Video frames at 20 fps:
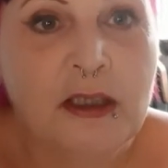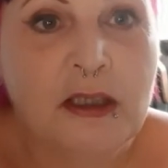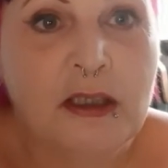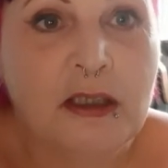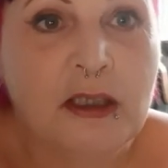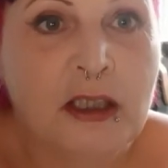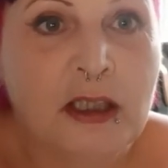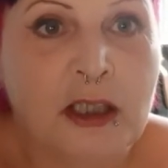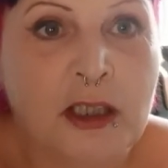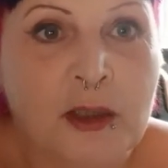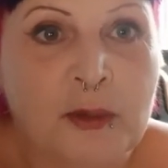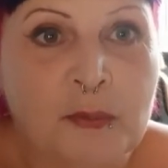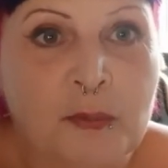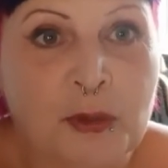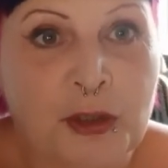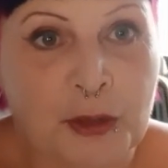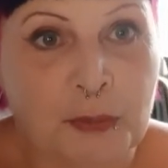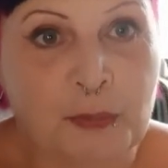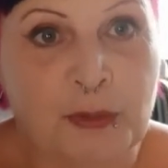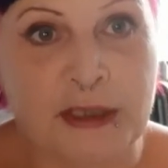
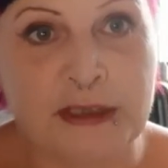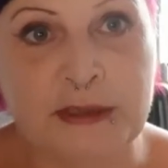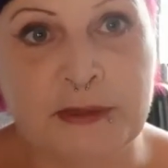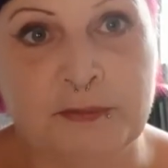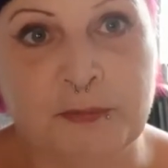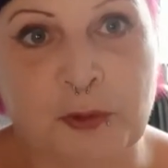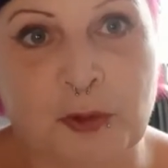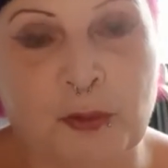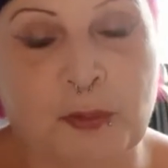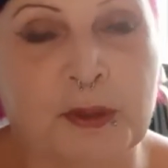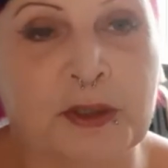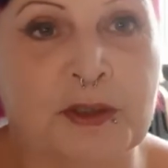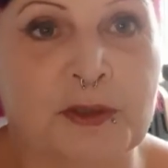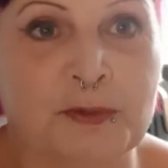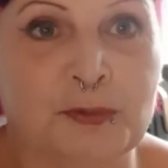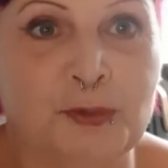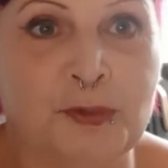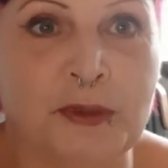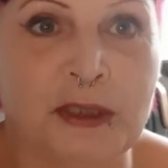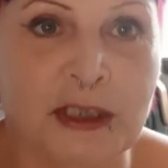What I'm waiting for, what I
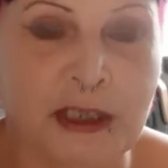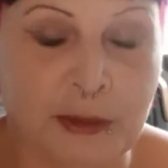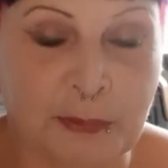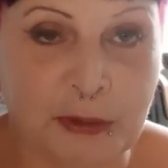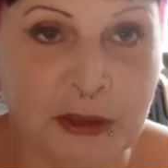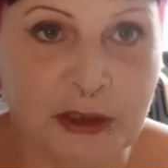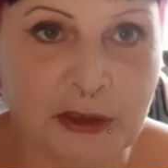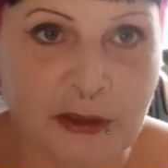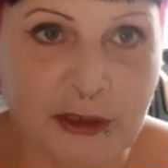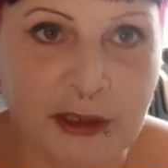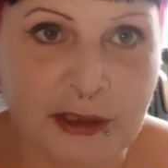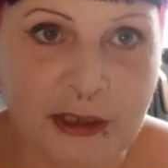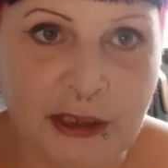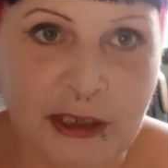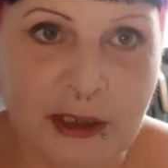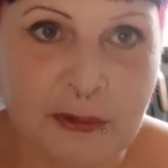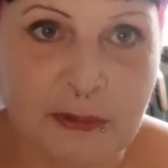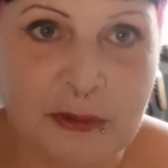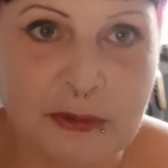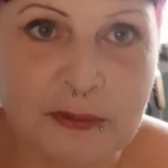really would like
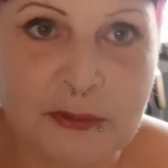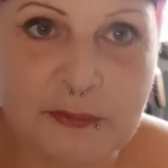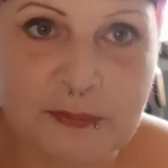now,